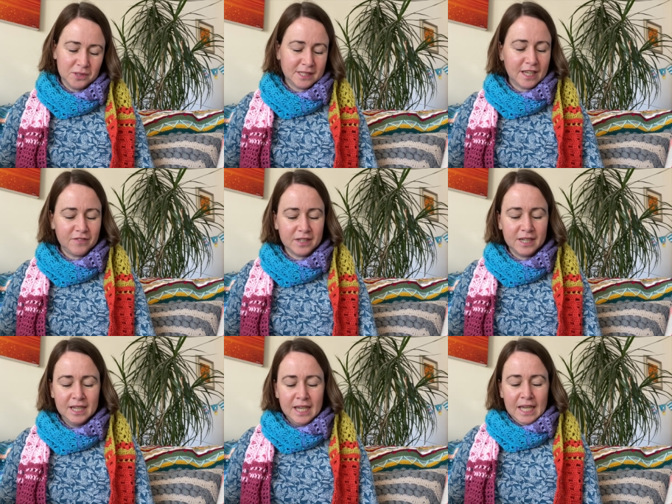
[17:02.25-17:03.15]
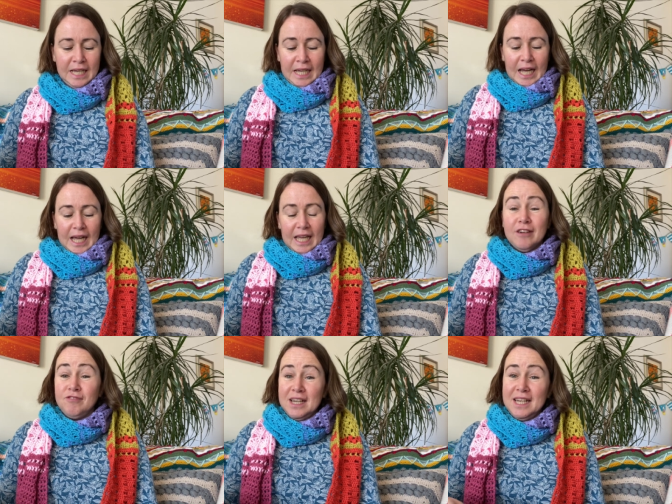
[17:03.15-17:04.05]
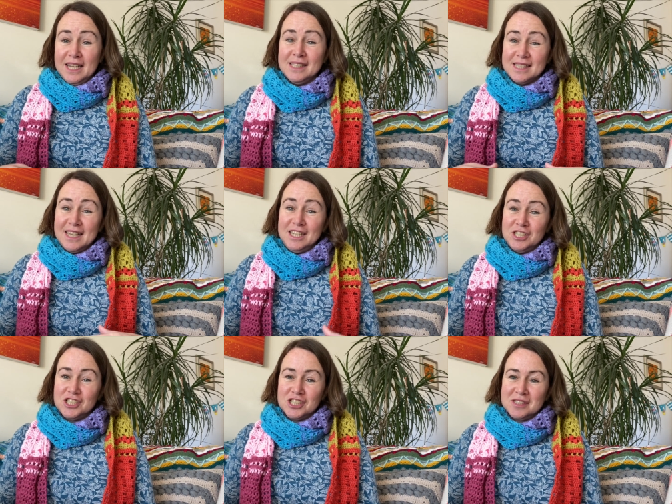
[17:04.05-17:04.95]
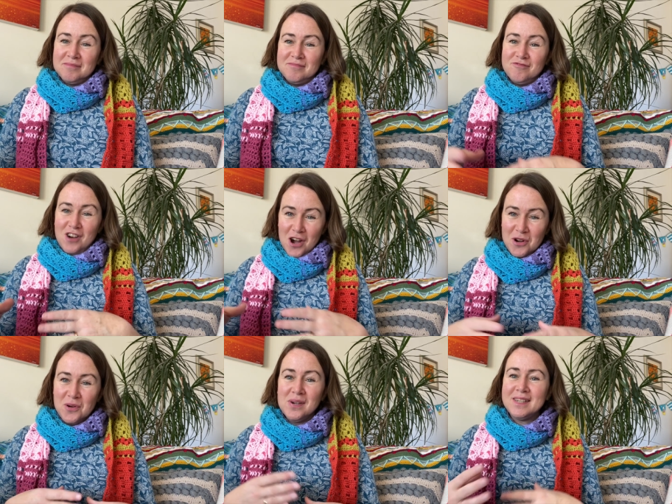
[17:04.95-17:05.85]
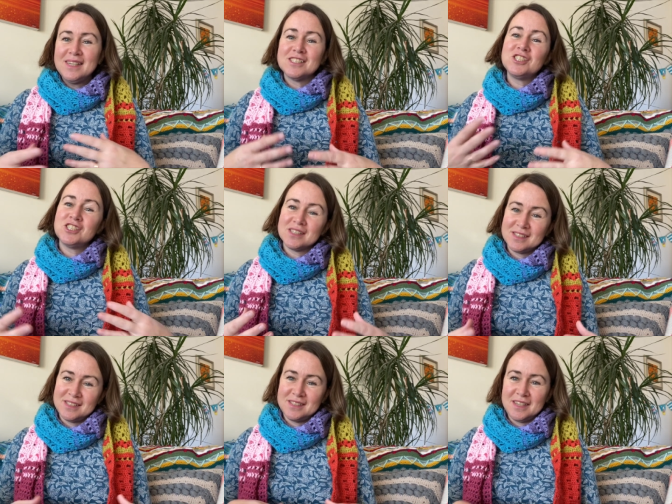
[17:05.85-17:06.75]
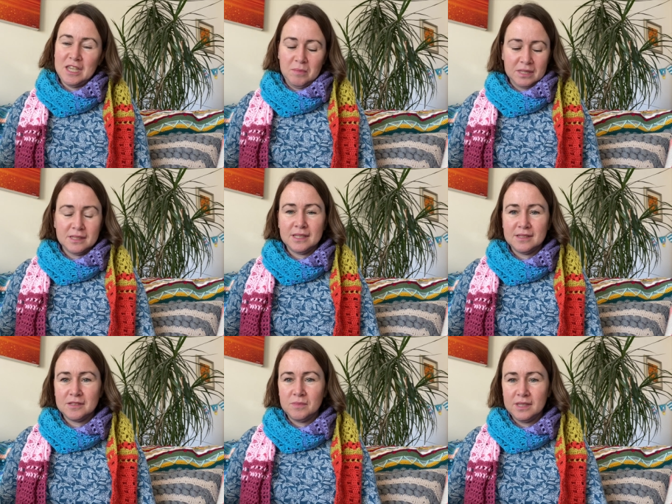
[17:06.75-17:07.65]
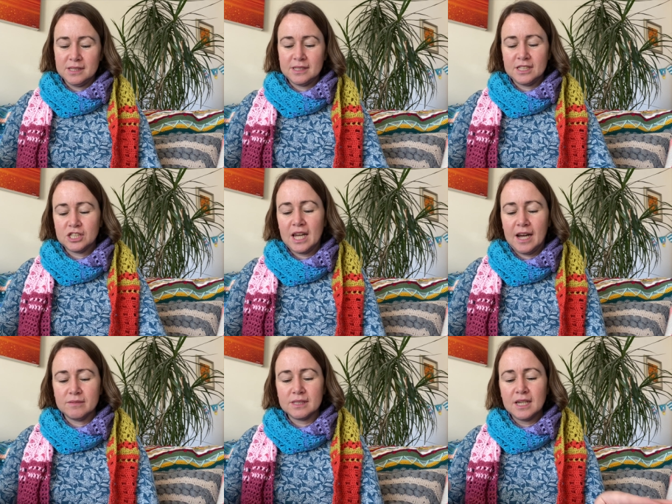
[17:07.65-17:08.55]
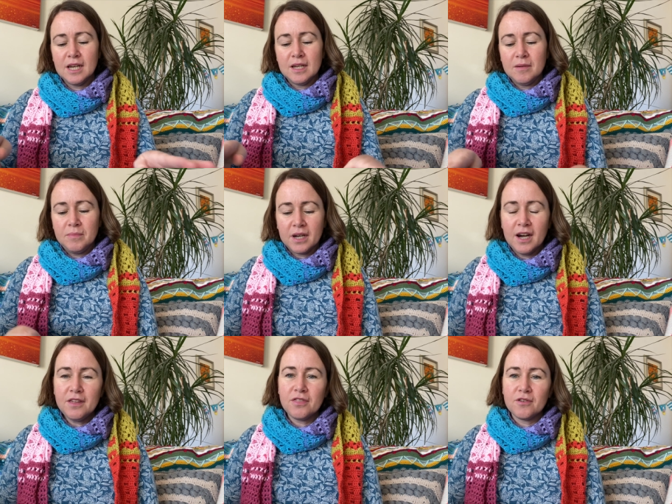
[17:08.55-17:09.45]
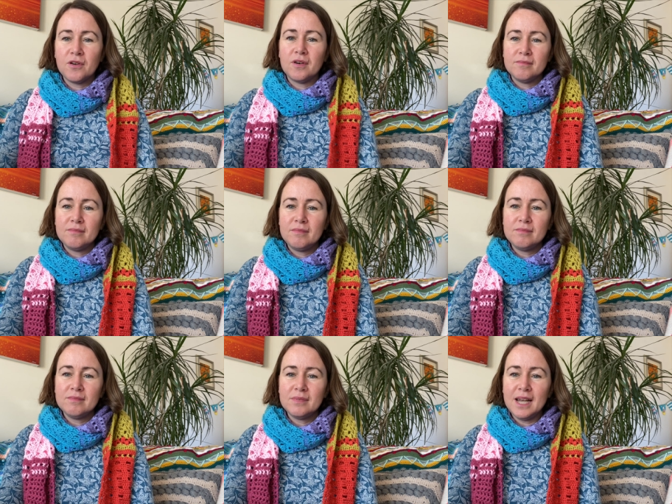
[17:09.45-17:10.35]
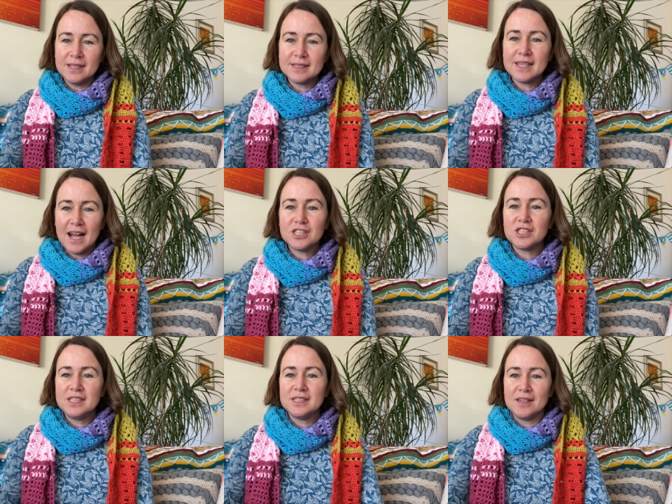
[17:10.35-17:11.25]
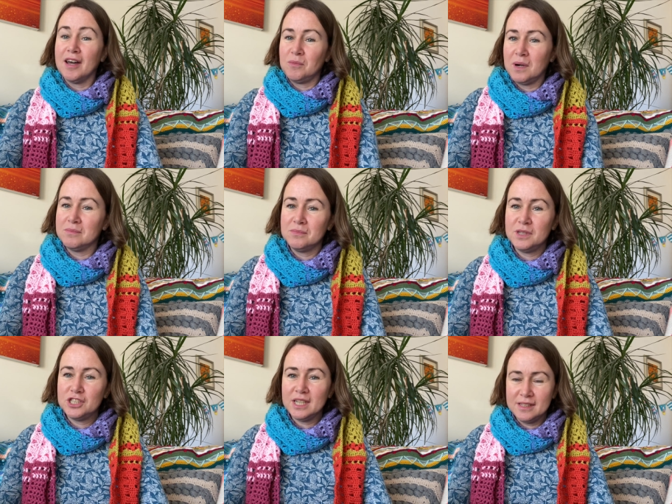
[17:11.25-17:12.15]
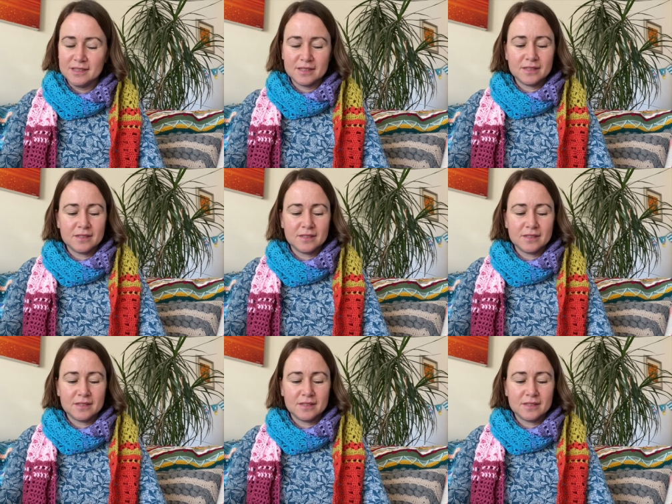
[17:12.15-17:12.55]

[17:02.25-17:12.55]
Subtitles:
7. It really is each row is adjusted to keep consistent with your stitch count. But I thought, let's actually design one which is